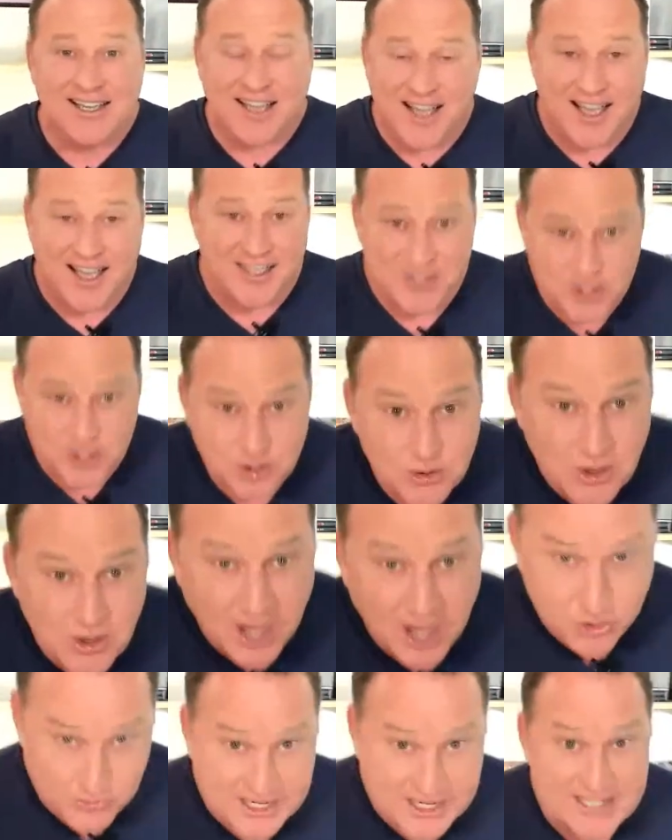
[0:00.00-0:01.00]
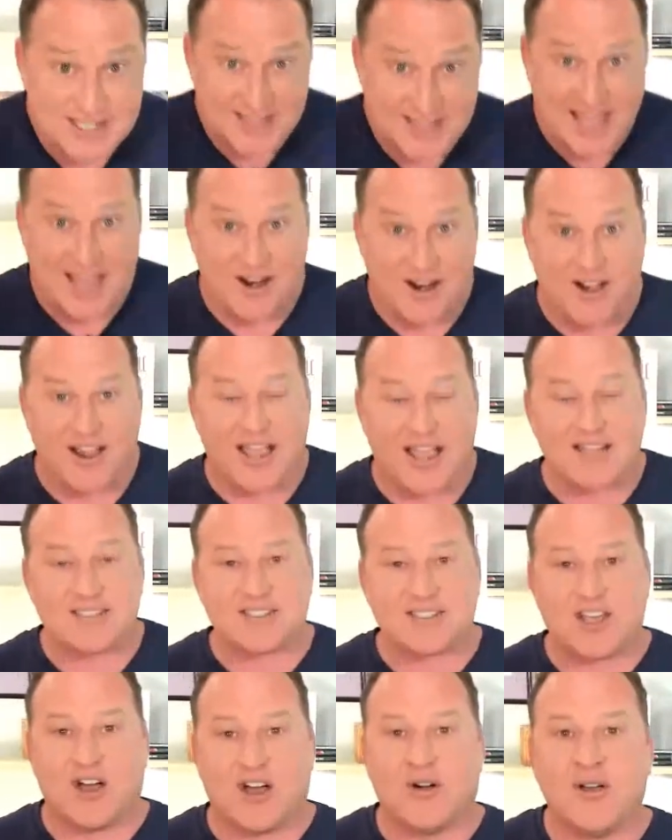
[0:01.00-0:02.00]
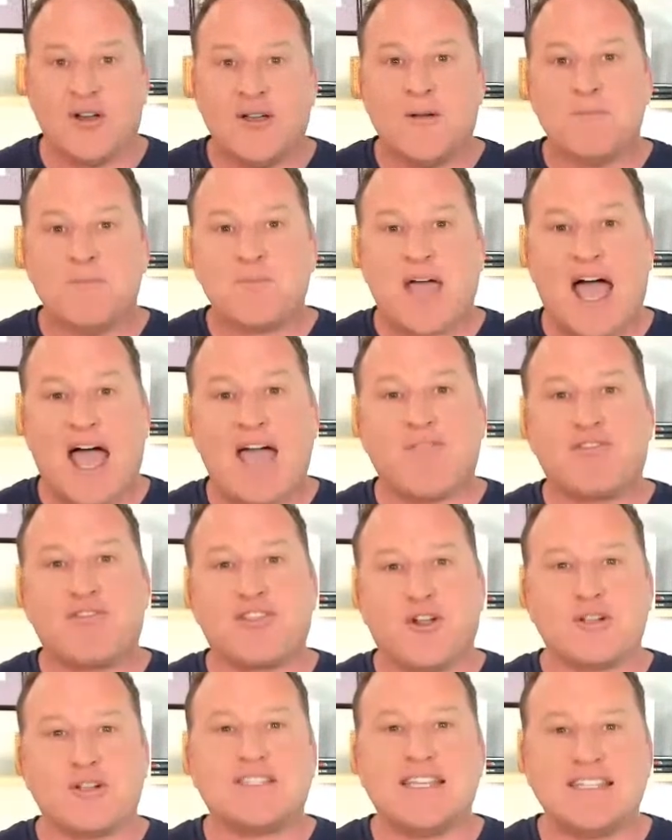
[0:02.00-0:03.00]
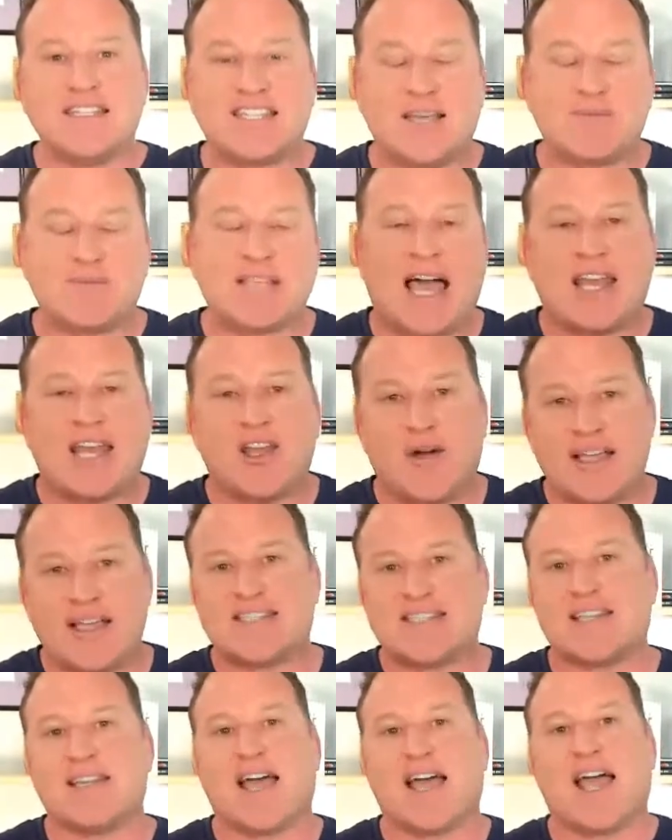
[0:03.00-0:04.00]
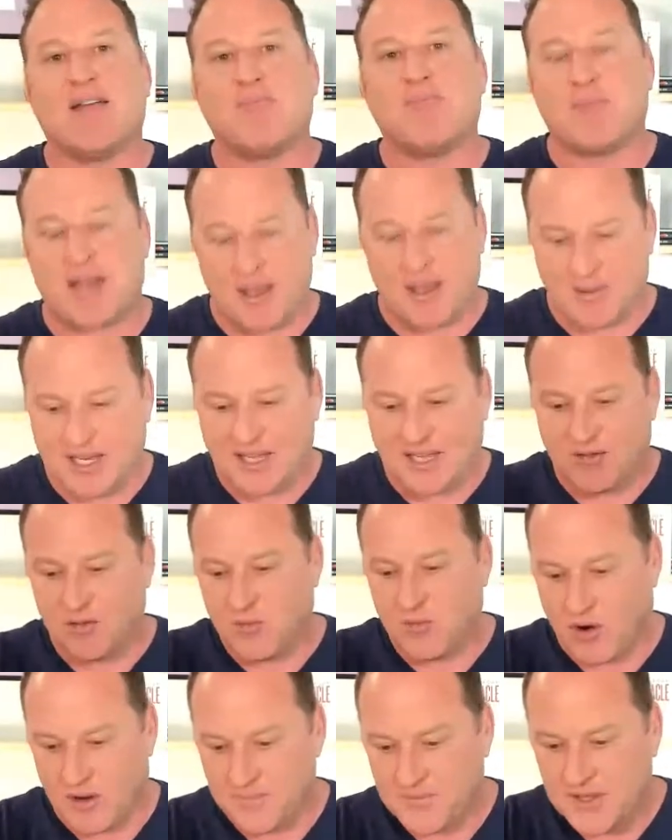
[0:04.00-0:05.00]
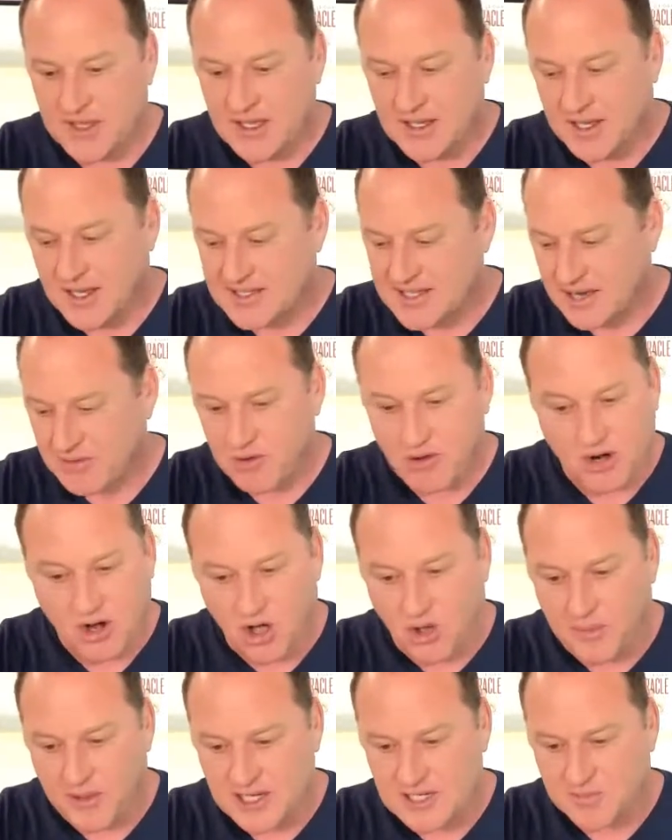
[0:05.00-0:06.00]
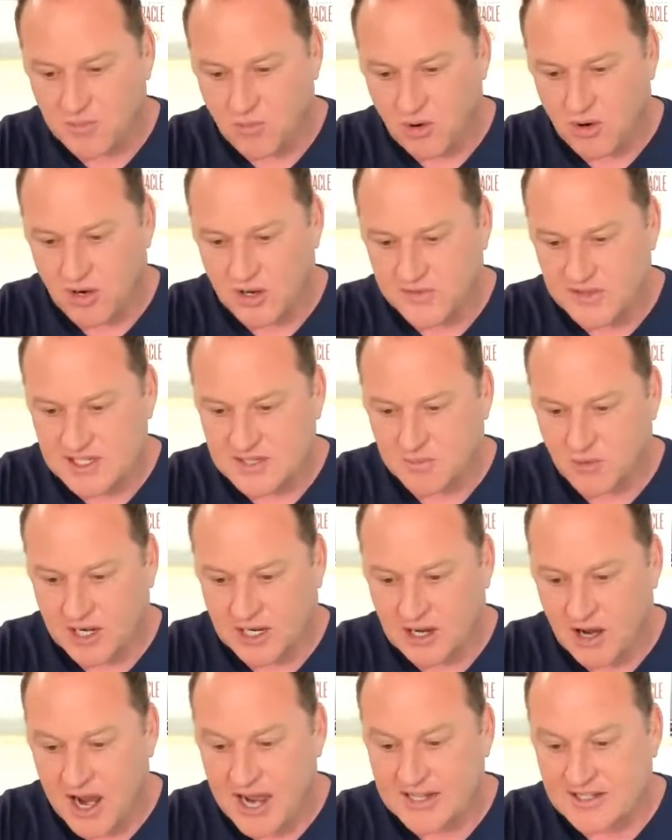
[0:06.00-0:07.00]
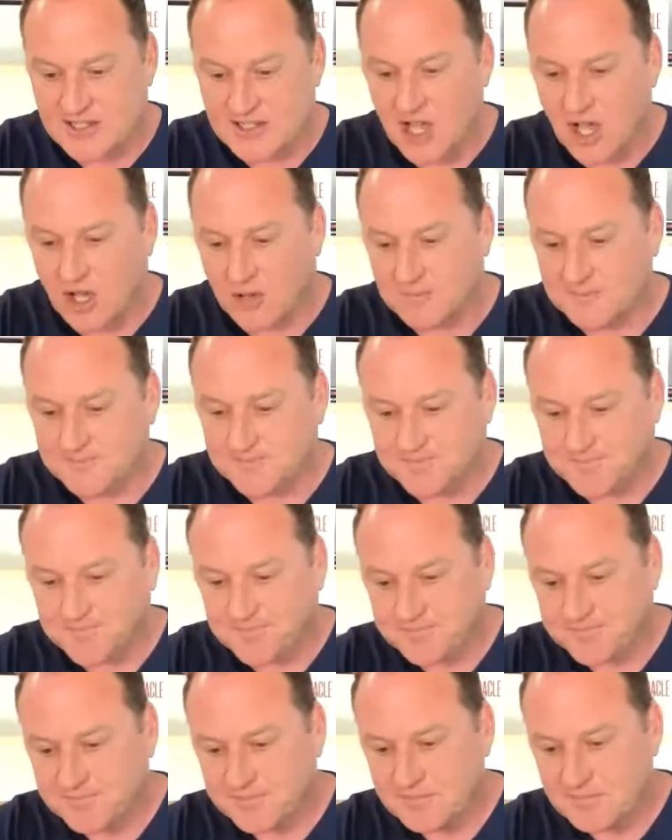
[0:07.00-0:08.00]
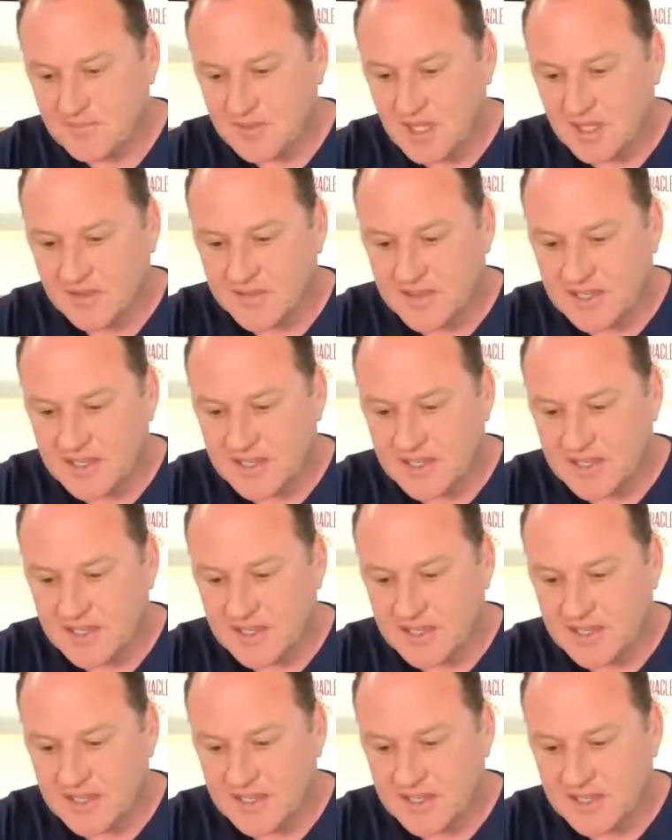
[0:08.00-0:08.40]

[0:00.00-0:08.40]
you agree to that, all right? So I have 13 tips. I know I said 9, but I'm going to give you more because I wrote a whole bunch more this morning. All right, so the